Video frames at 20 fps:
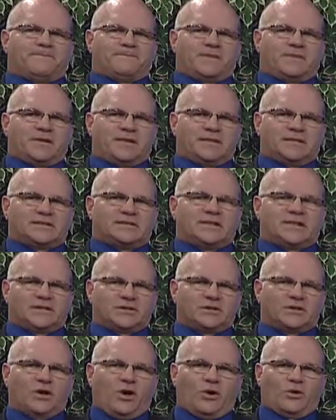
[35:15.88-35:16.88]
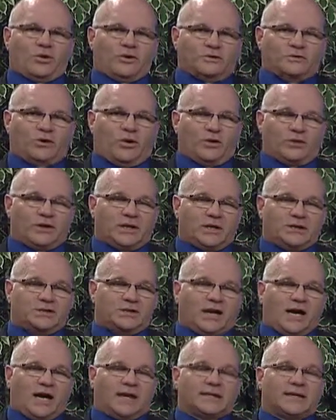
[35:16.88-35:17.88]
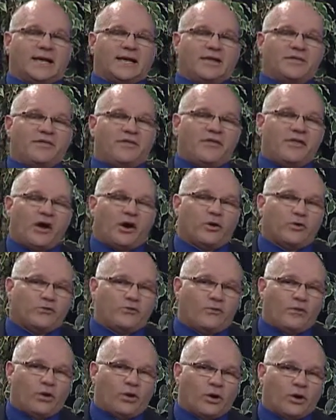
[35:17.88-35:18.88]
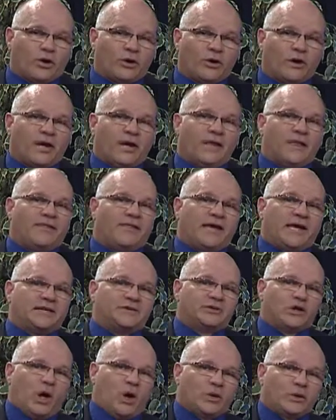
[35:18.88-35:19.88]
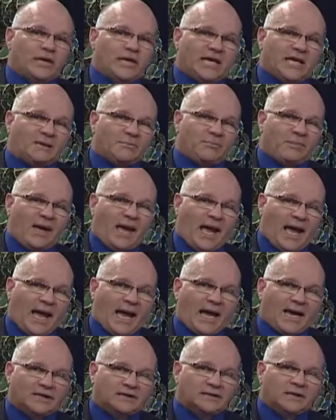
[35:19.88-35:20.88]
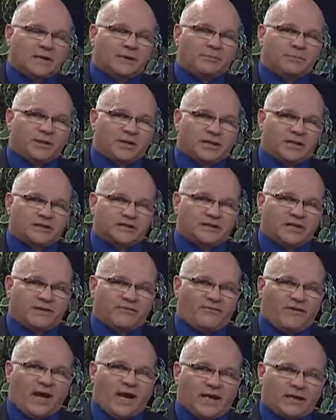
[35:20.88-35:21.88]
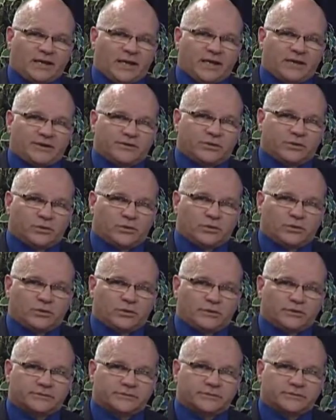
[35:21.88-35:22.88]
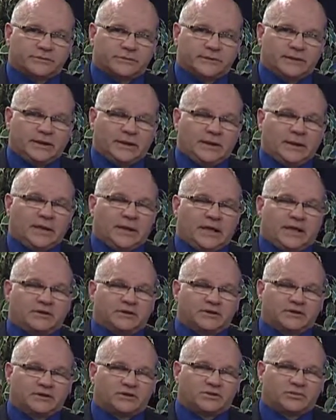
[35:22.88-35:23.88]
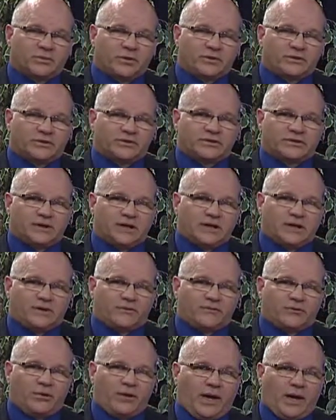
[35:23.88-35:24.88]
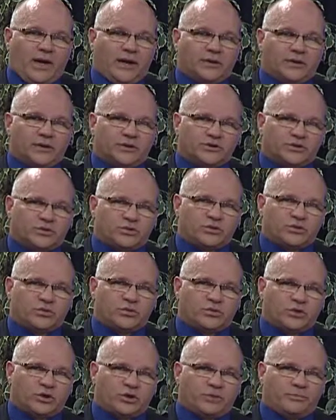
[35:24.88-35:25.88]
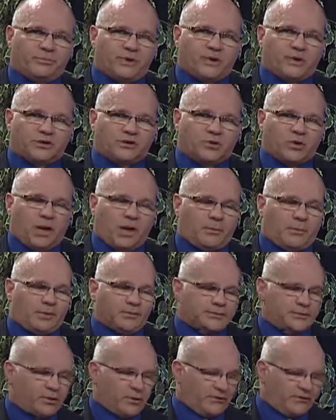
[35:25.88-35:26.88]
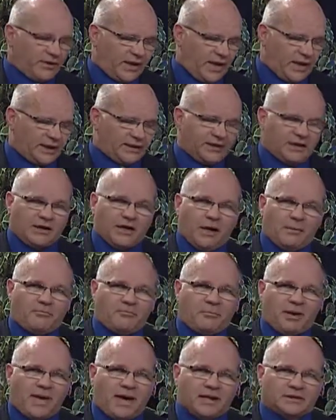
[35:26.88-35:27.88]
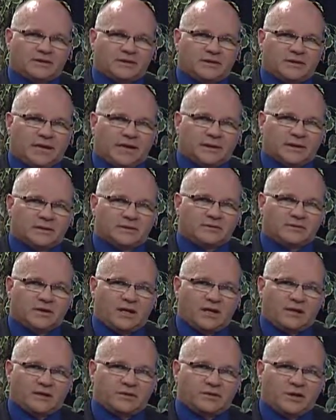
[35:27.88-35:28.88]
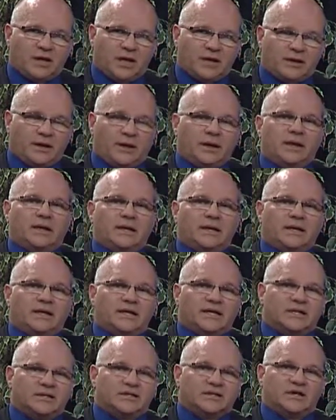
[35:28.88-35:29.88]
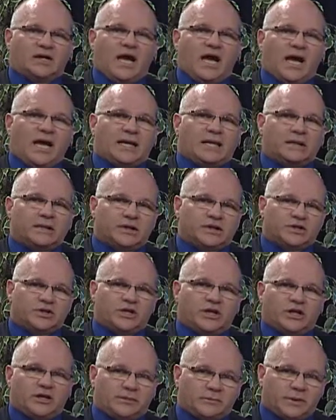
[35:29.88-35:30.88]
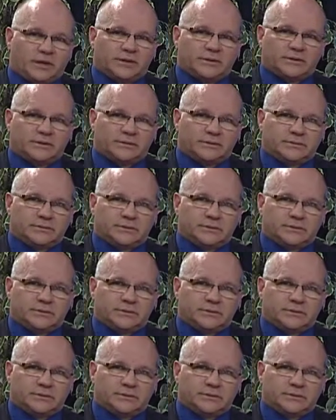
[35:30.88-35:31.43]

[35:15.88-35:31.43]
these things don't get talked, and therefore they don't get passed because they violated the rules. And this is where the city of Grant is in real big trouble. So if anything got passed on that consent agenda, it's not legitimate,